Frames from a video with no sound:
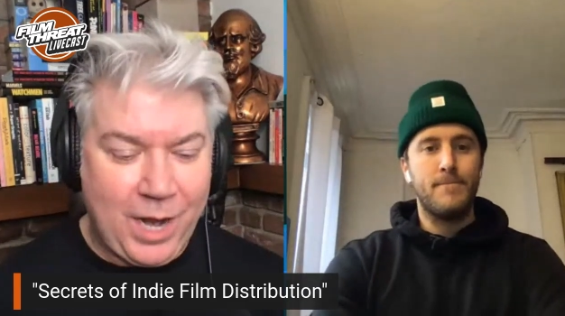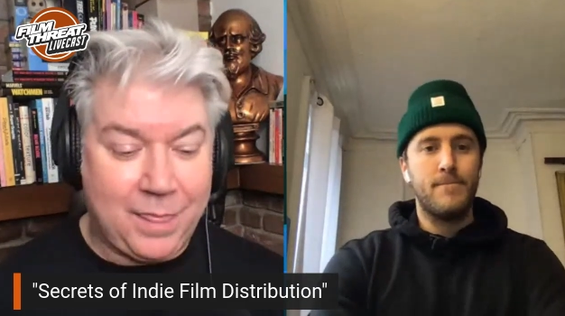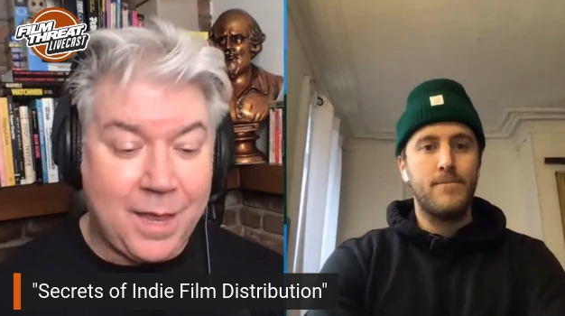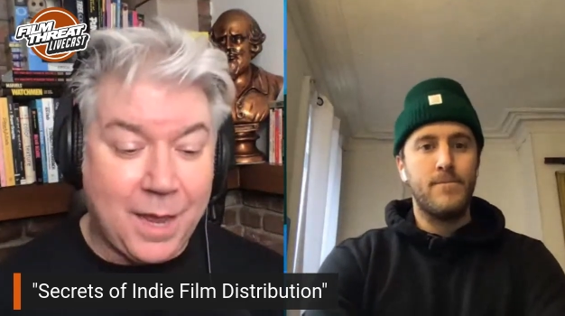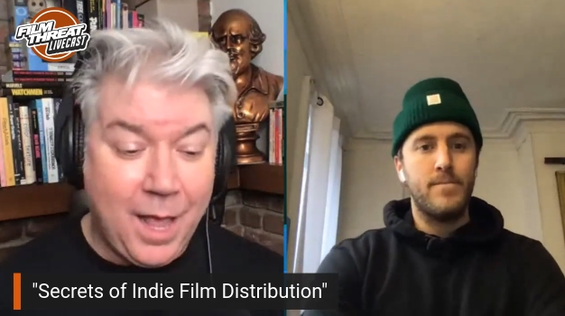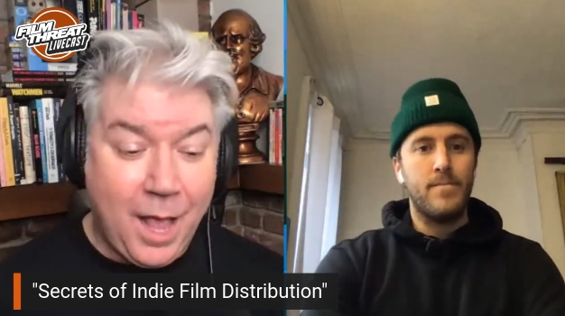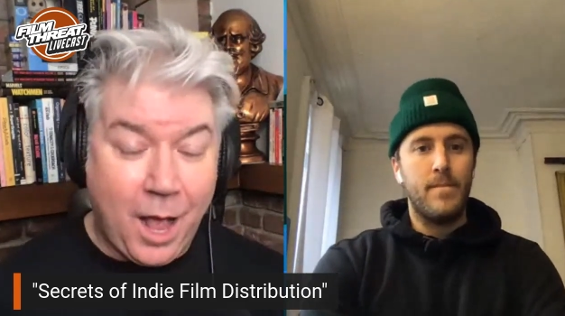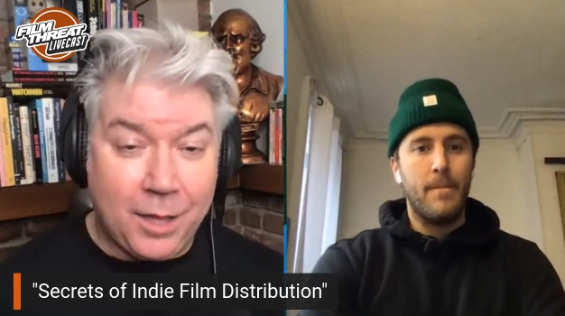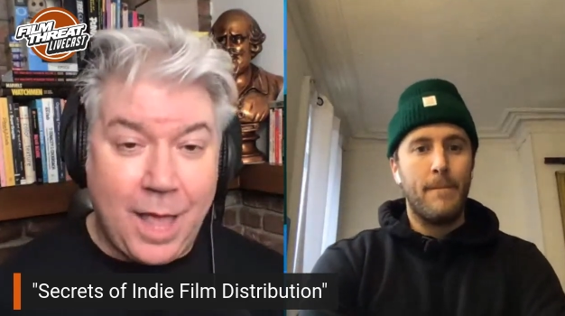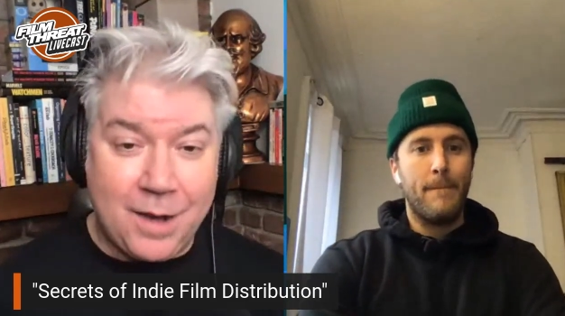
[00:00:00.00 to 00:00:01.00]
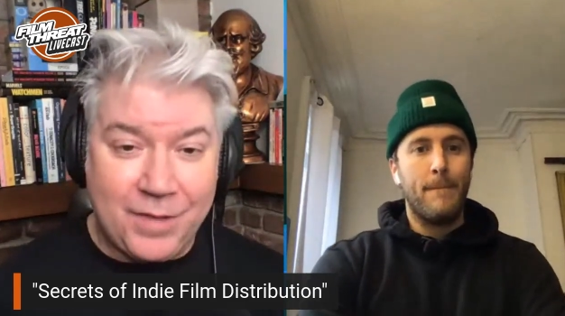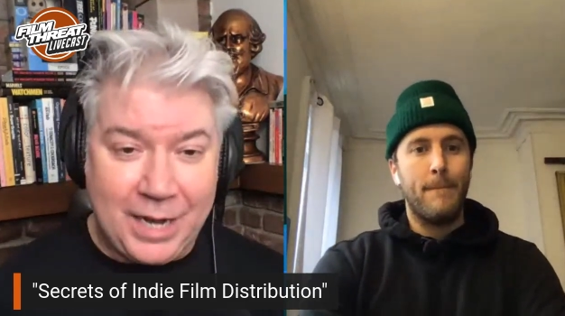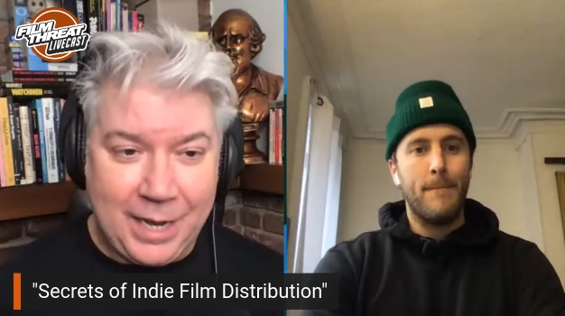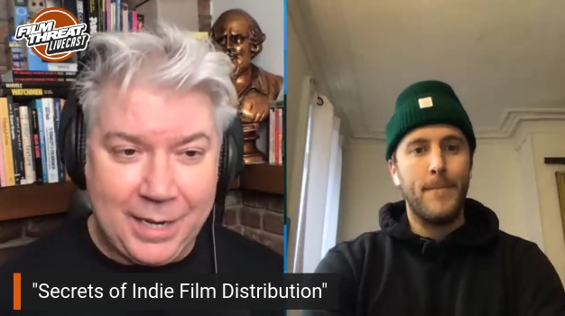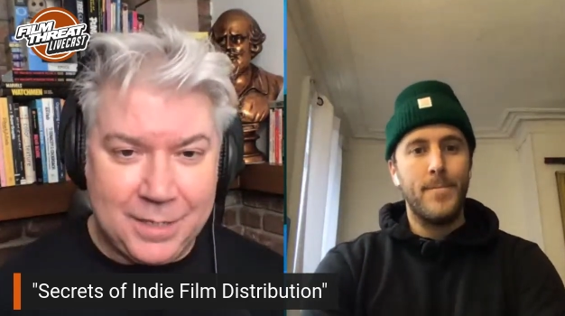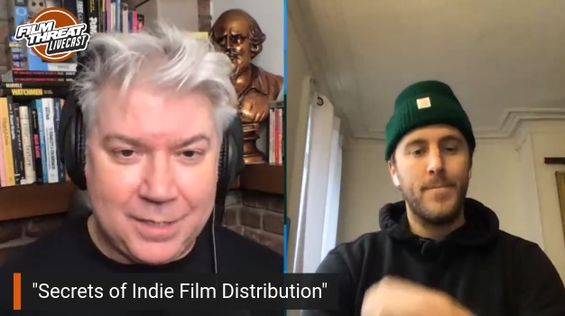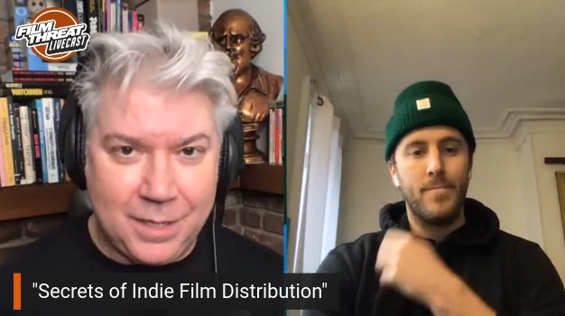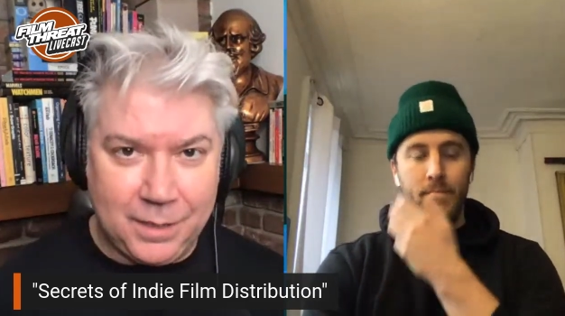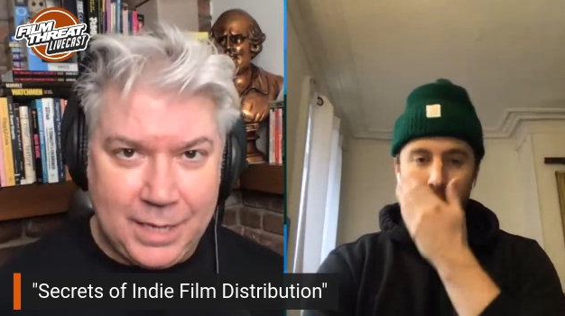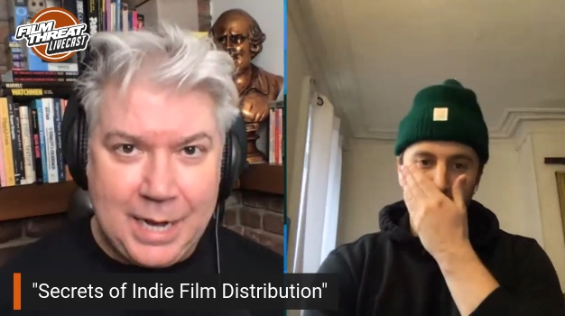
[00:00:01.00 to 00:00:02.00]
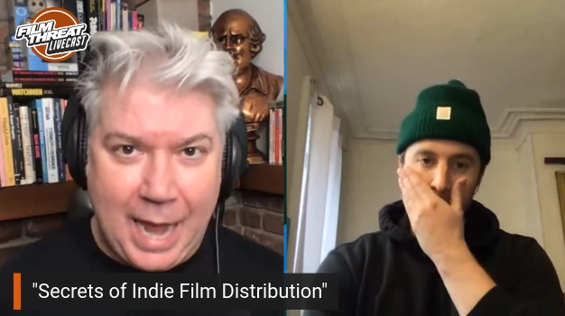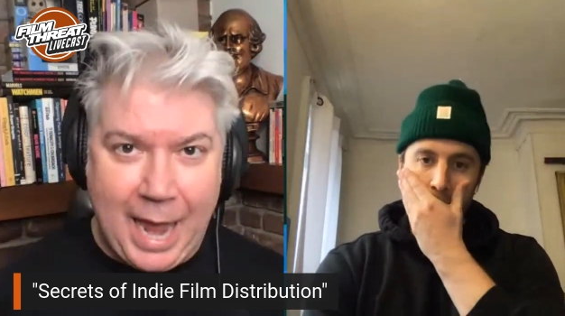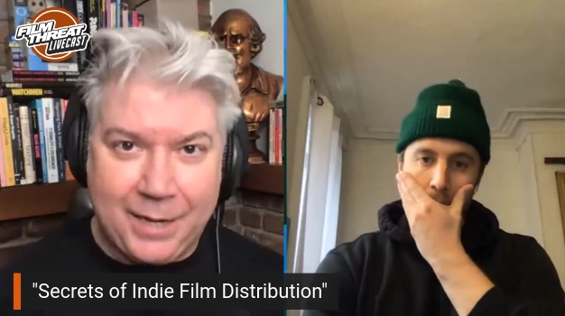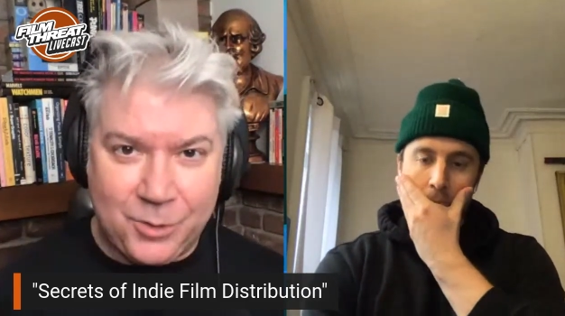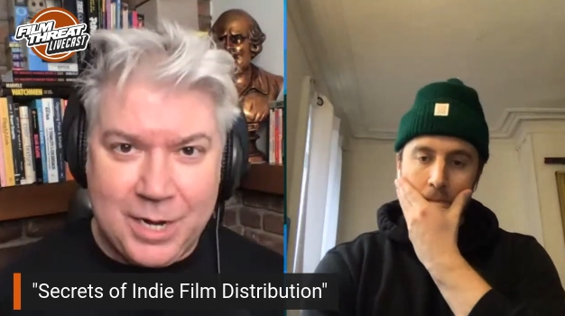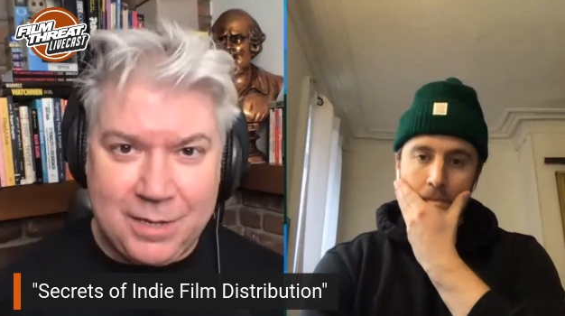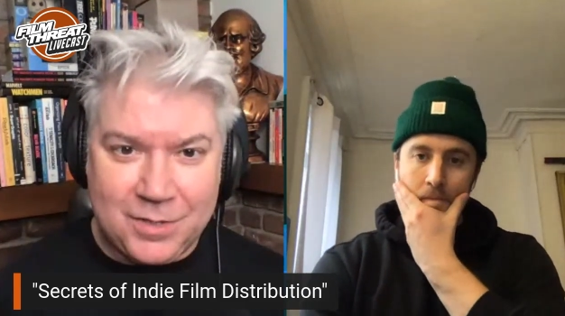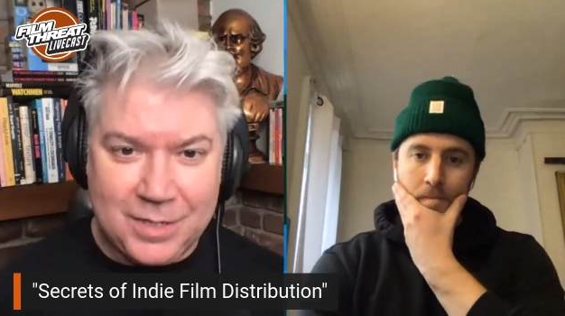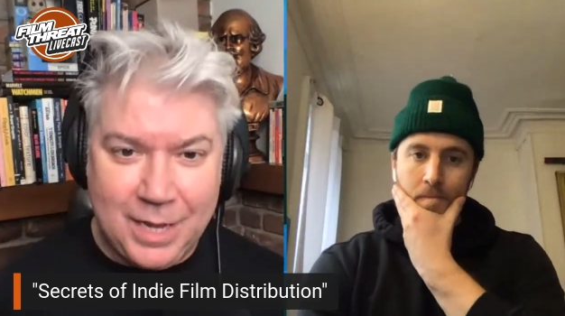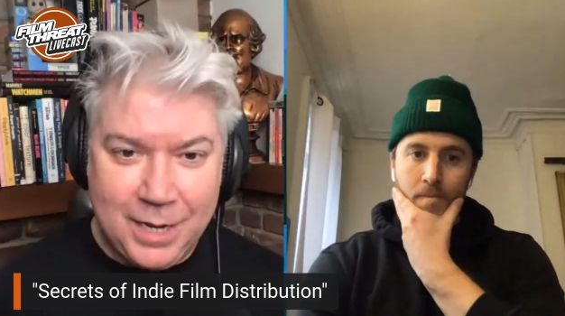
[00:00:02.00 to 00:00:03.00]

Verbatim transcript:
Speaker 1: I think a lot of it is the lead actress.